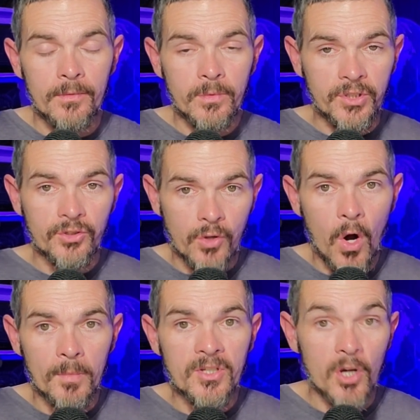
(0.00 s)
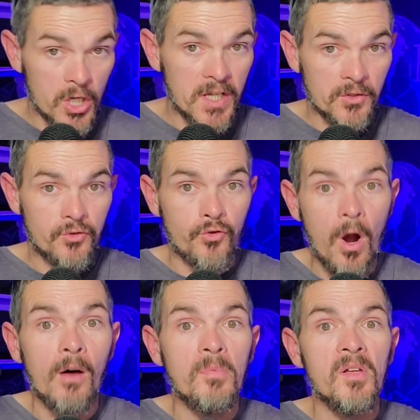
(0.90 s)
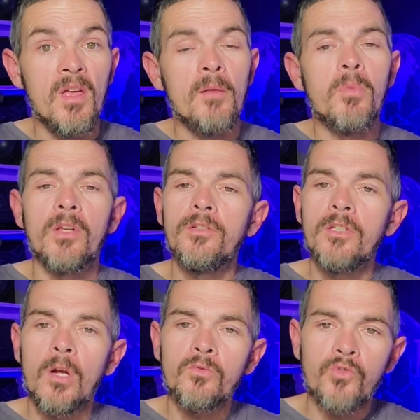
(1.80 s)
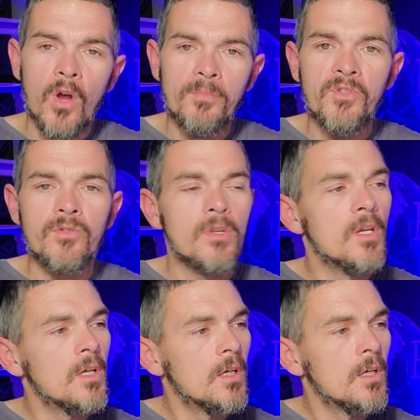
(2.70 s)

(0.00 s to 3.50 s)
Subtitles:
which is garbage, against Trump. But, you know, Trump's